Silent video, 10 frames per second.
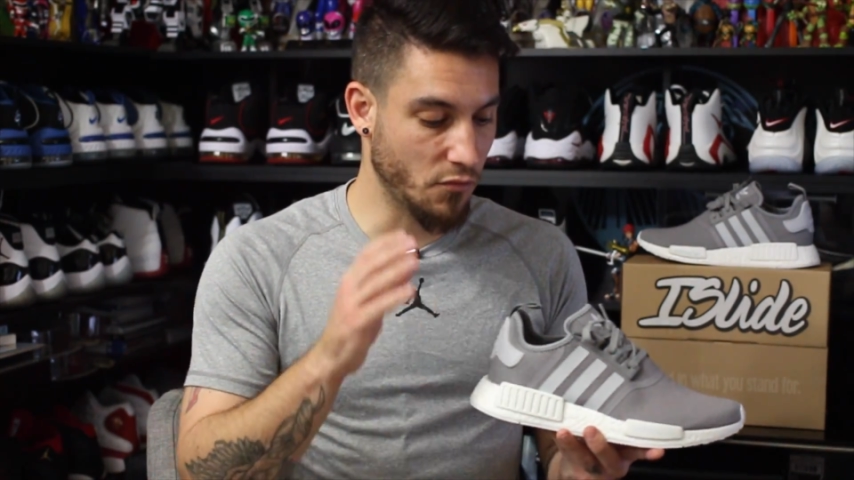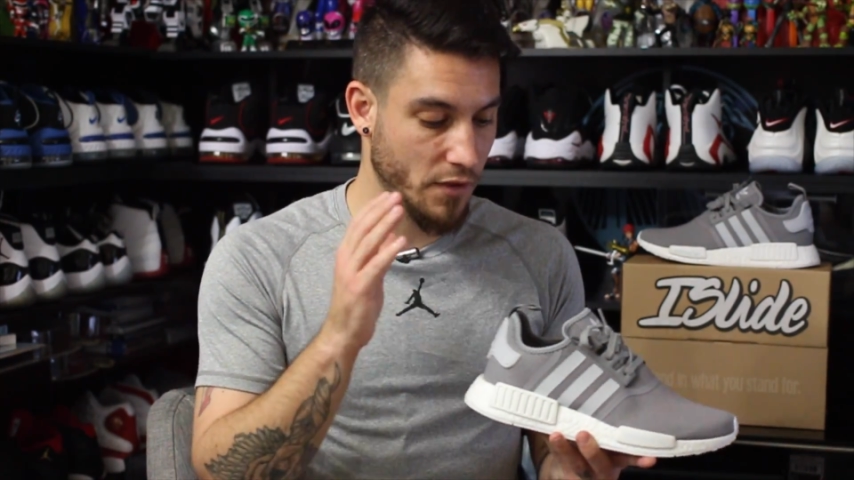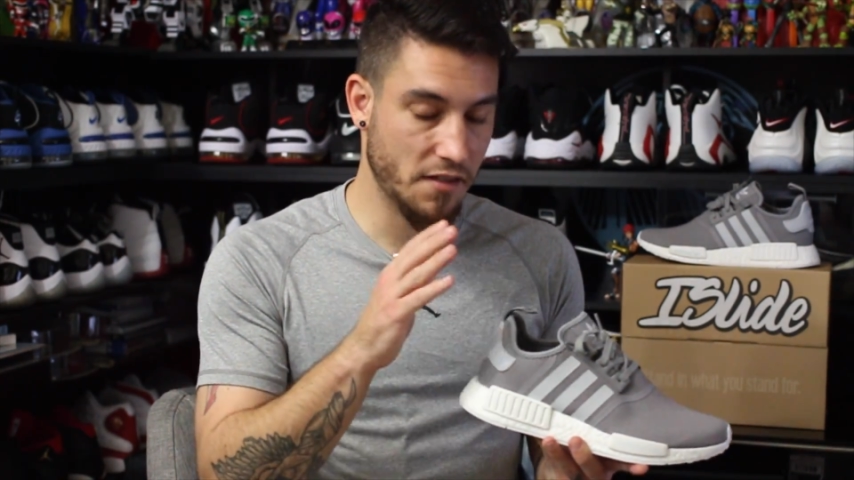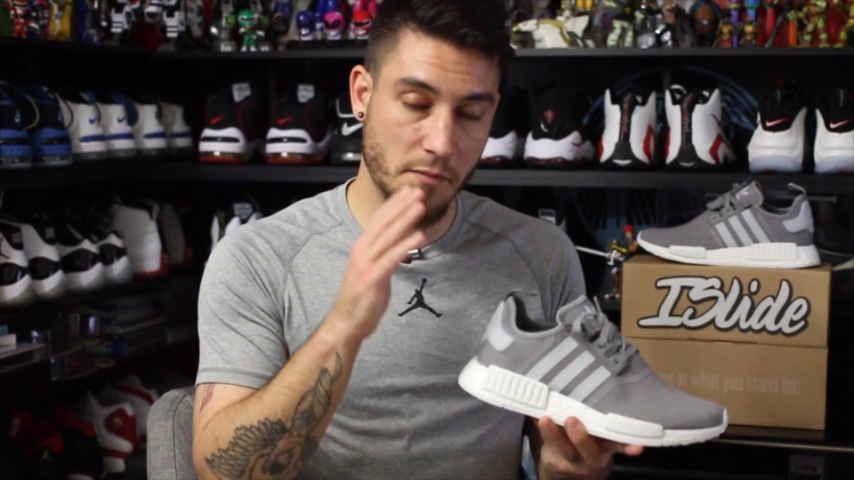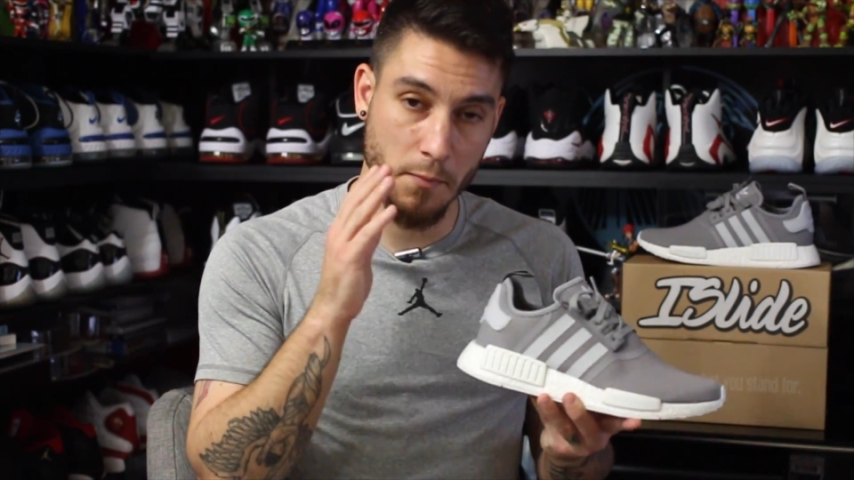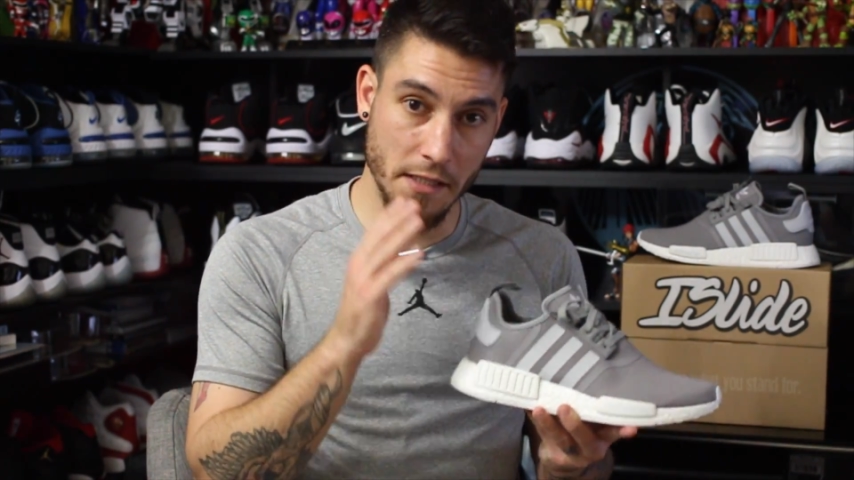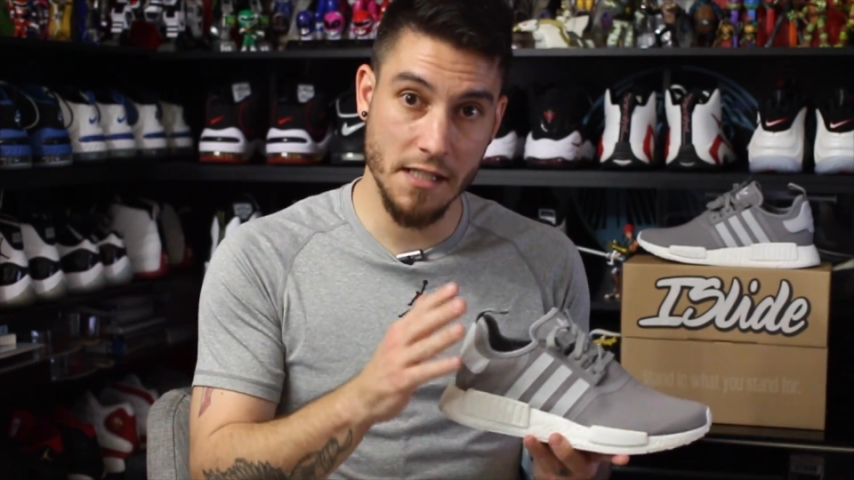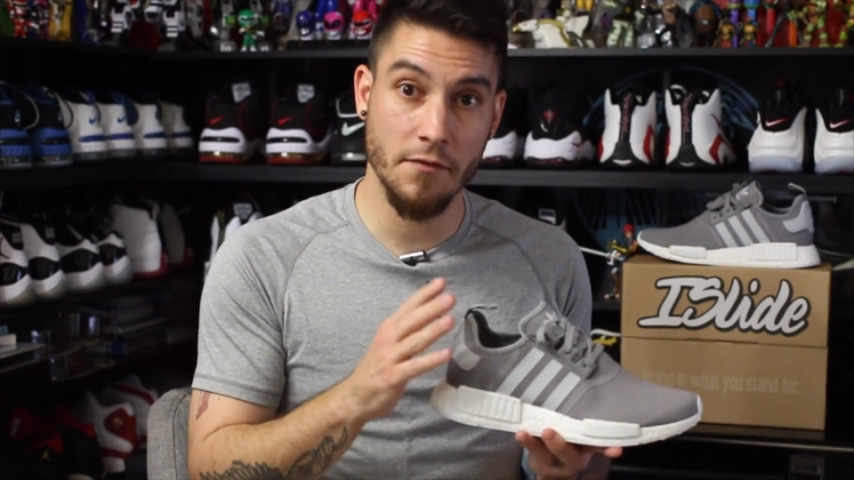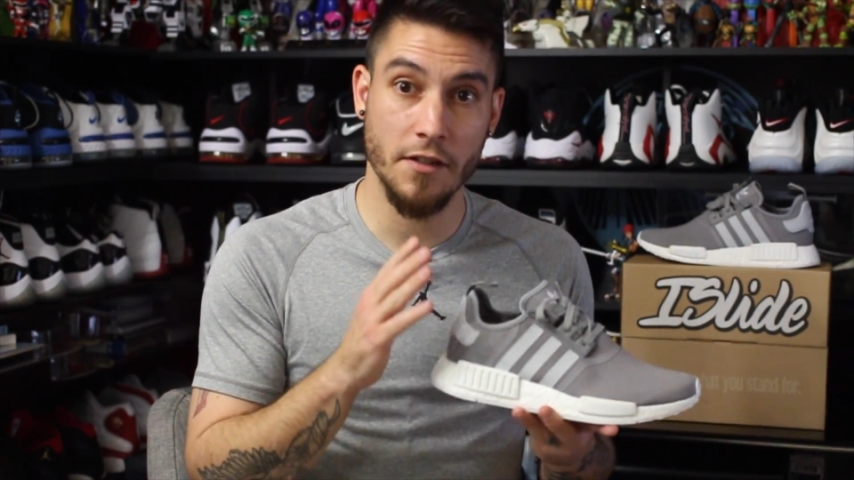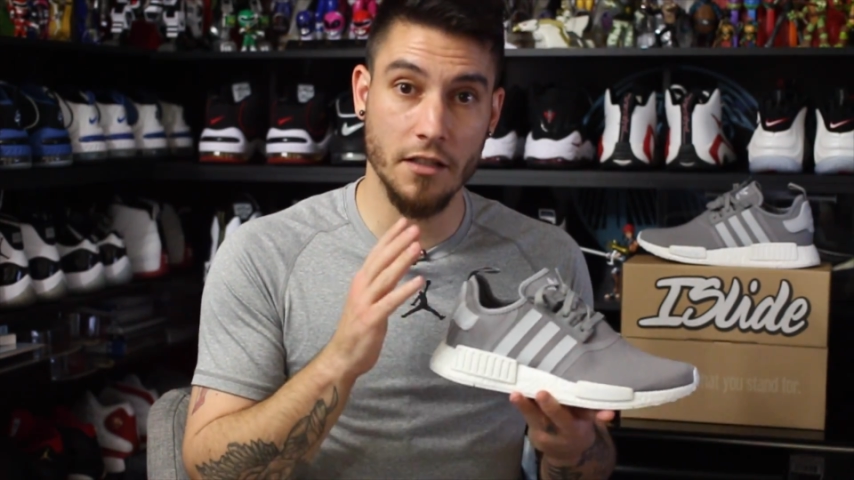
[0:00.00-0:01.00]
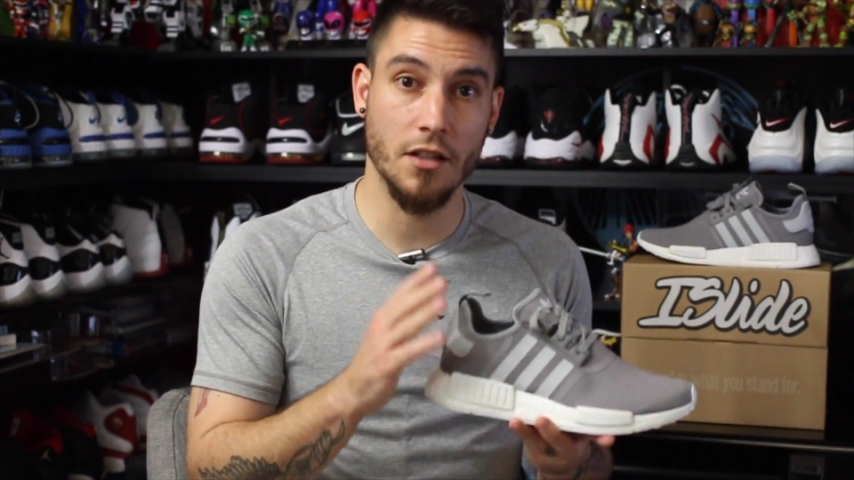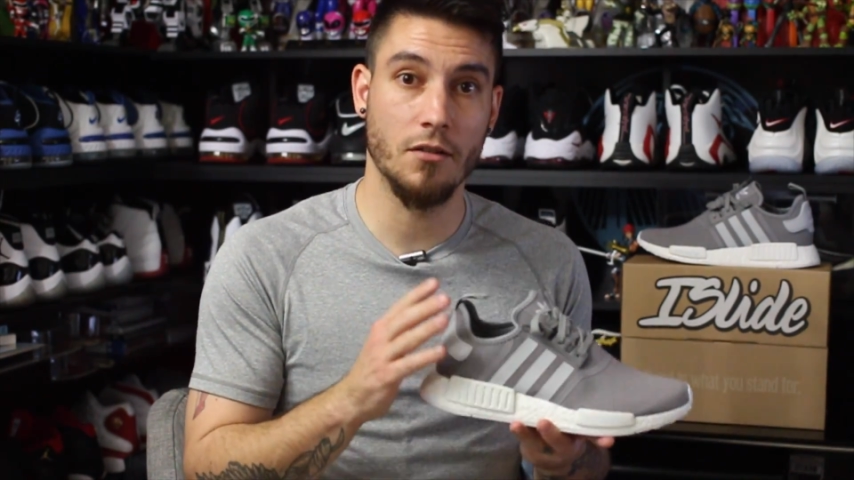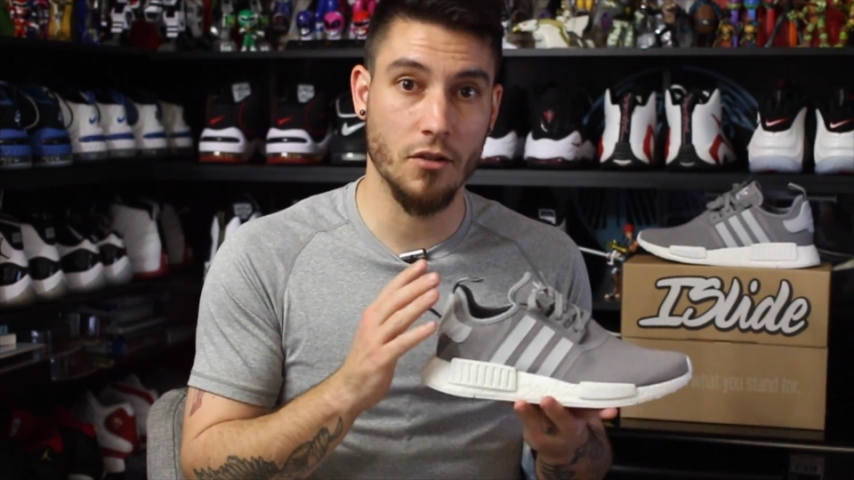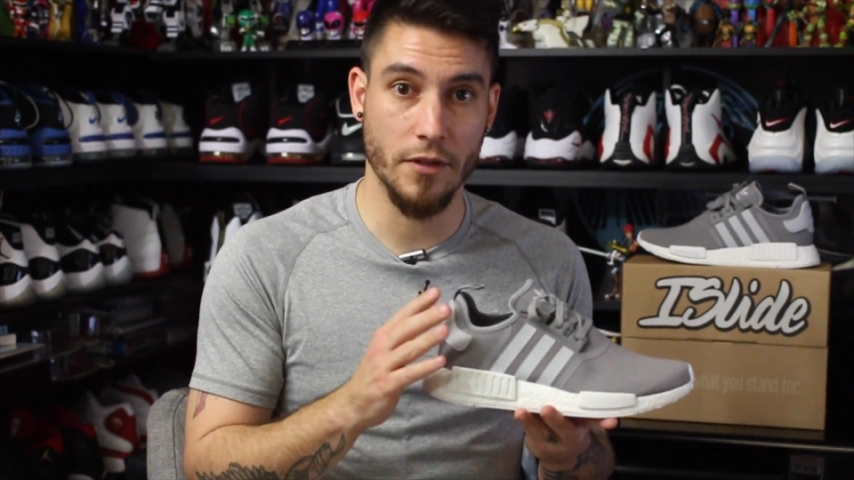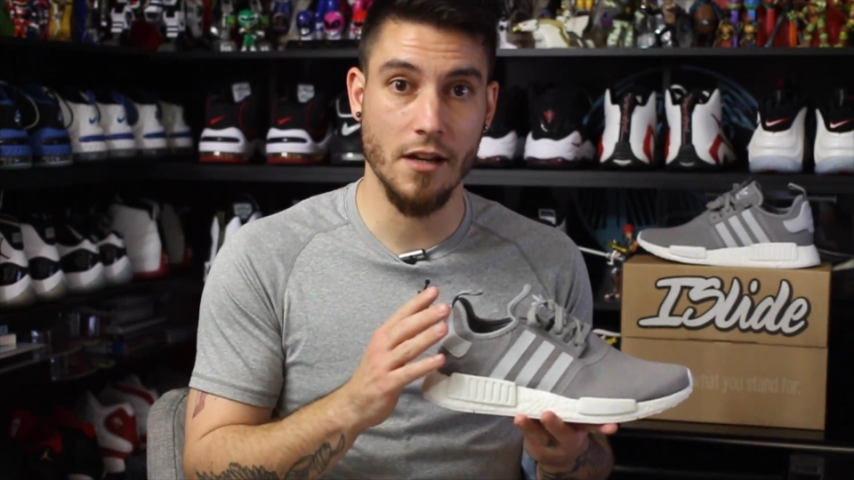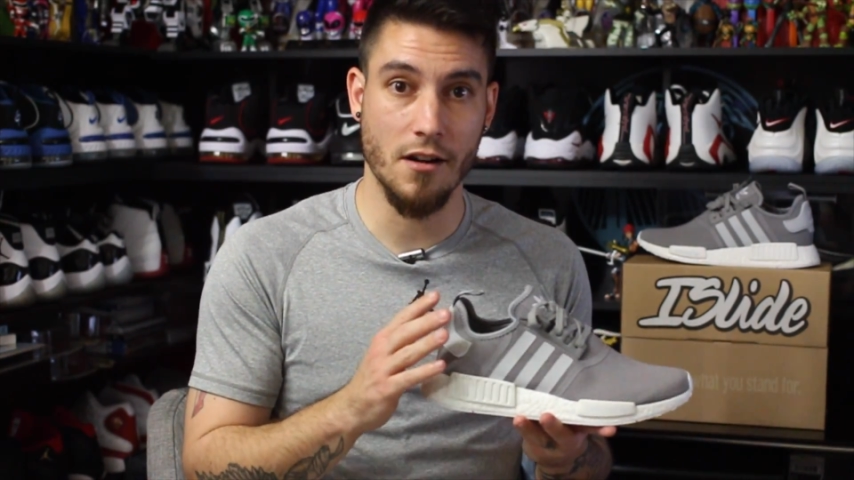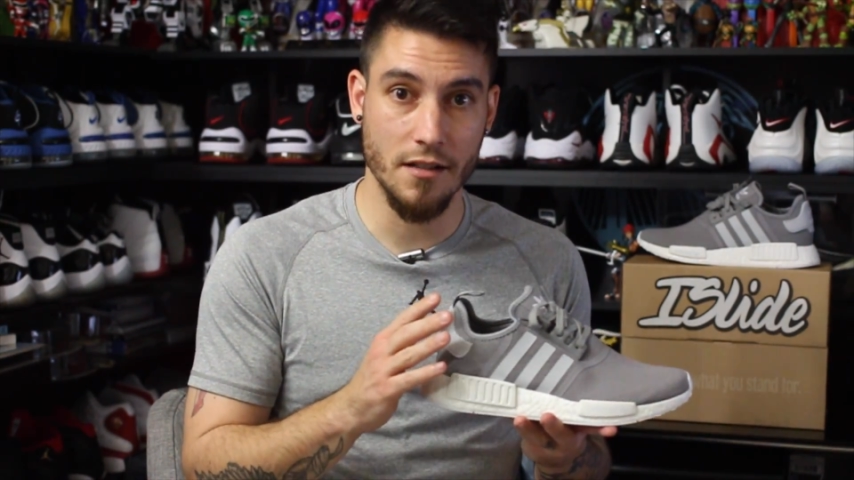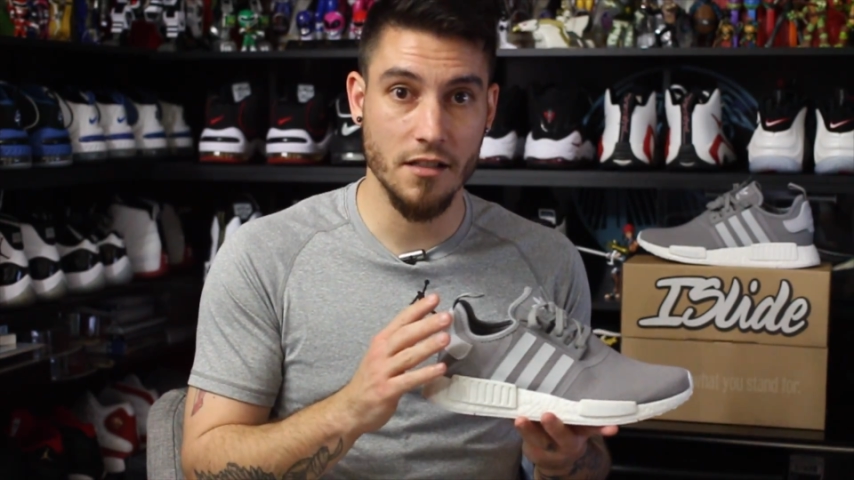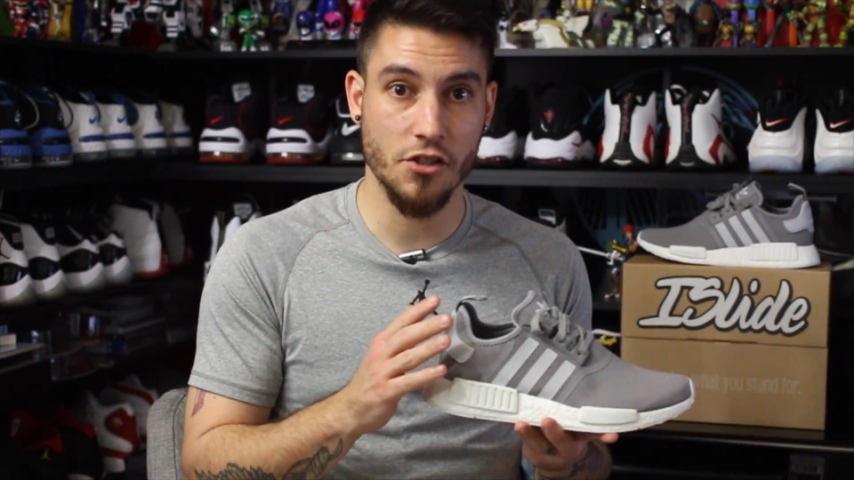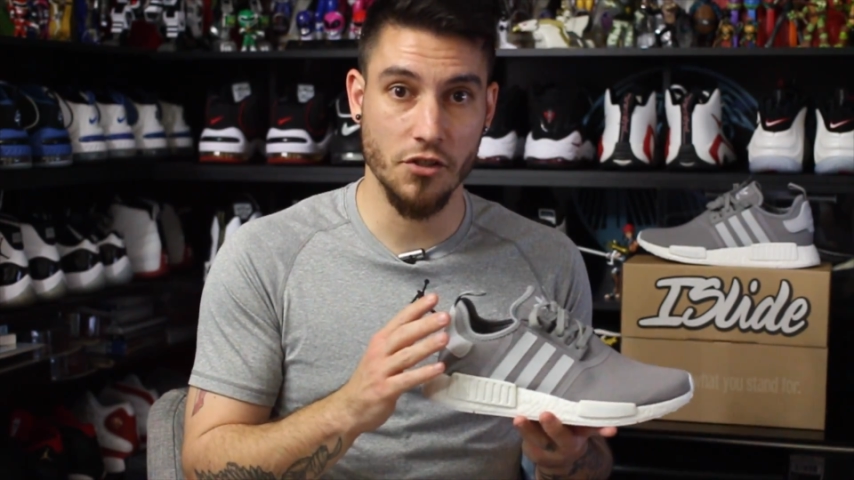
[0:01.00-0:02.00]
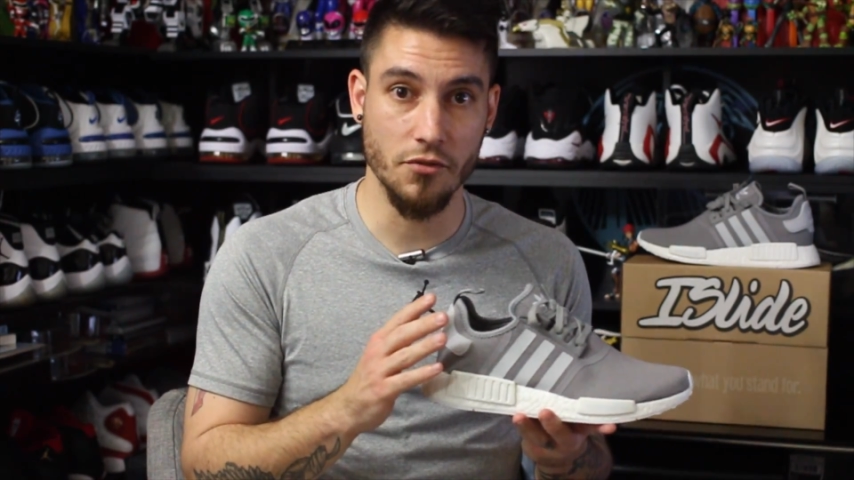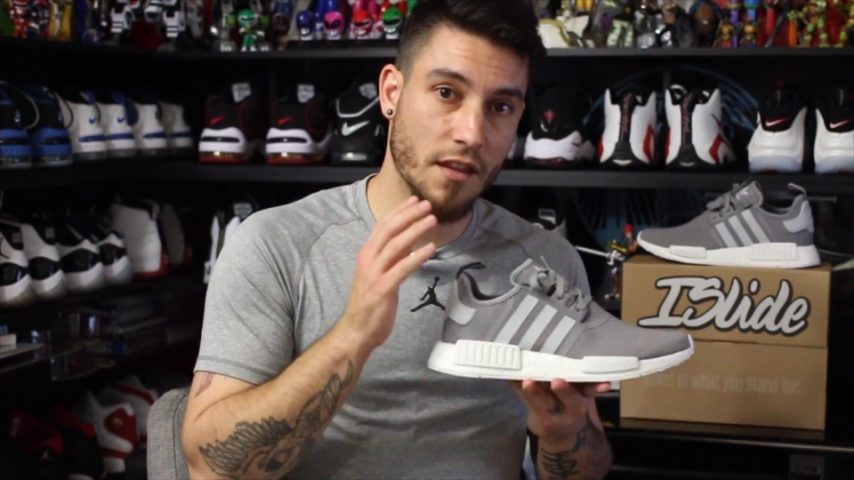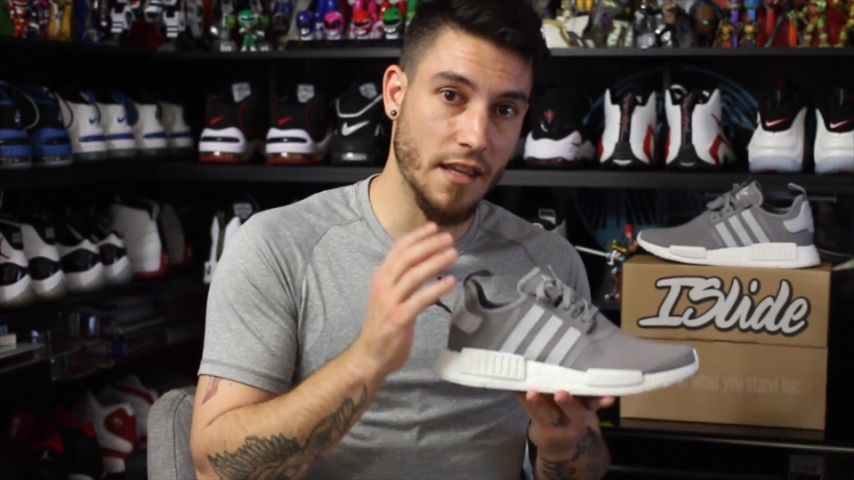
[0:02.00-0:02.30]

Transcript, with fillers: with specific logoing on the shoe,